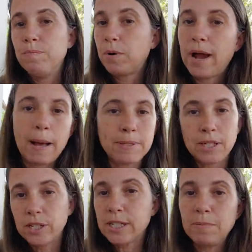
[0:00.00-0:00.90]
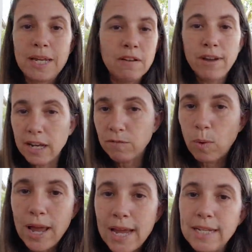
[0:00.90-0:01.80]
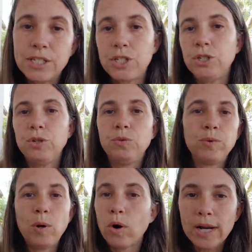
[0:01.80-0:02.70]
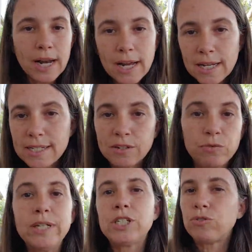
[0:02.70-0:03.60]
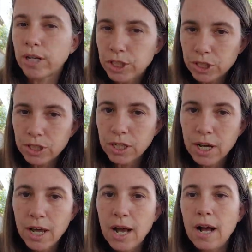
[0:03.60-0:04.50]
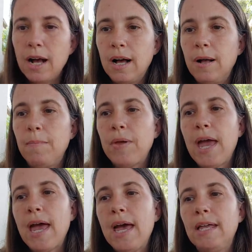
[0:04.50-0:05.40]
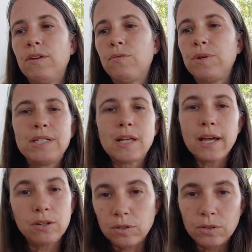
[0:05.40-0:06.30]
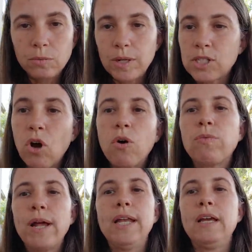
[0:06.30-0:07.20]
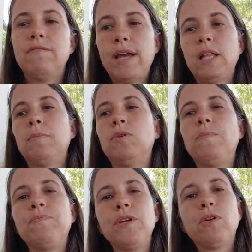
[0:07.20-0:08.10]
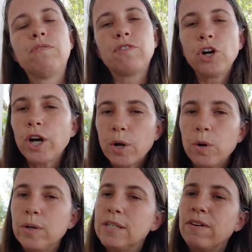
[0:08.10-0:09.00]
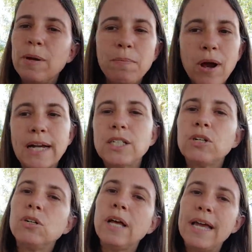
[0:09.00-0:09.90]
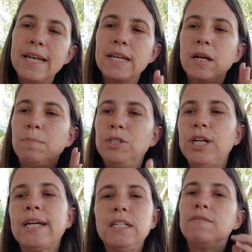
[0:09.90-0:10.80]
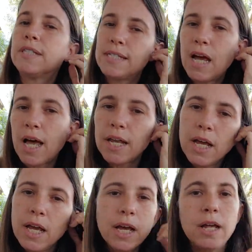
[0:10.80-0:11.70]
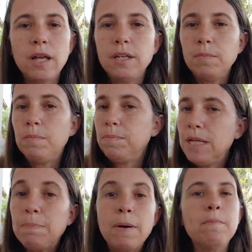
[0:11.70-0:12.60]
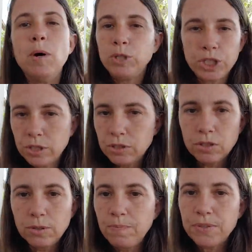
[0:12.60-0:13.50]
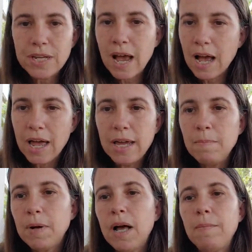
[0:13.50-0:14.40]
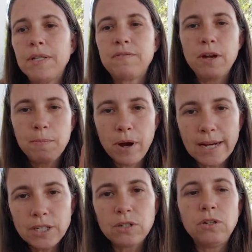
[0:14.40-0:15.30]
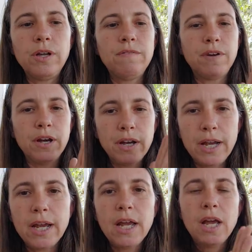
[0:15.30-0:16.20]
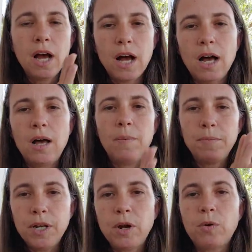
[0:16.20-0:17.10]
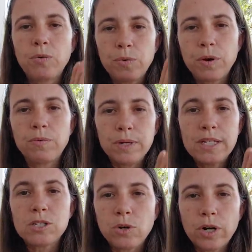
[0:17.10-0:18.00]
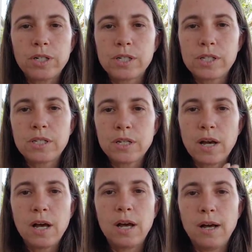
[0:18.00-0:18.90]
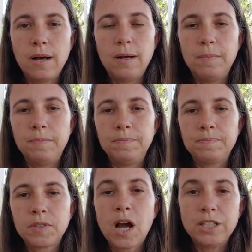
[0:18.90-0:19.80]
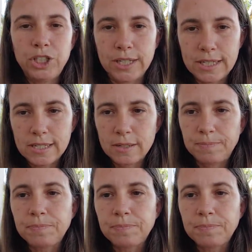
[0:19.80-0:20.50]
Perhaps there are some innovative ways to reorganize and restructure and recycle what's already available. You know, Virgo is very practical and objective. It's not a deep emotional time. It's very practical and very, you know, resource conscious.